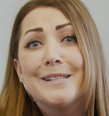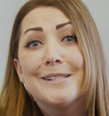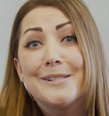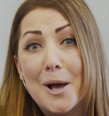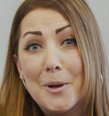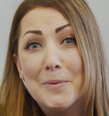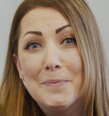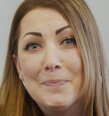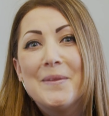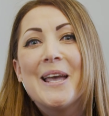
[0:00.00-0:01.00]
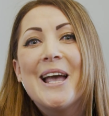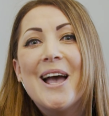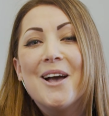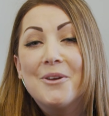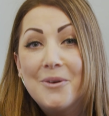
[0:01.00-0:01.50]
So,
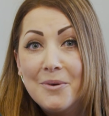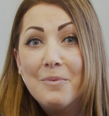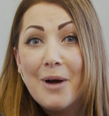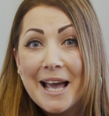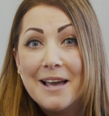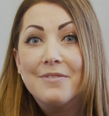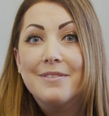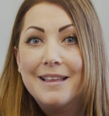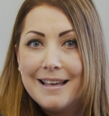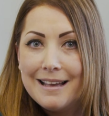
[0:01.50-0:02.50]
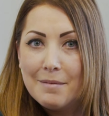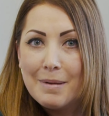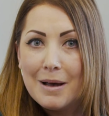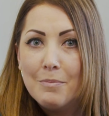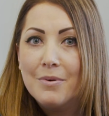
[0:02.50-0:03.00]
a good way of thinking
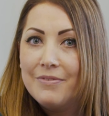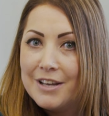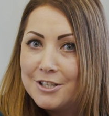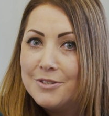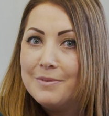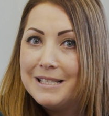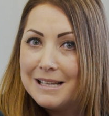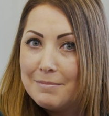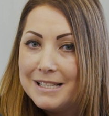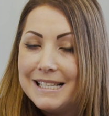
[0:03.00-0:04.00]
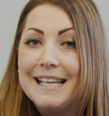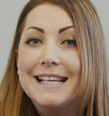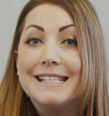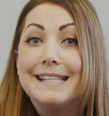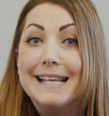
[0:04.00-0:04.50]
about professional indemnity
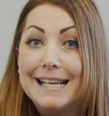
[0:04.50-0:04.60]
is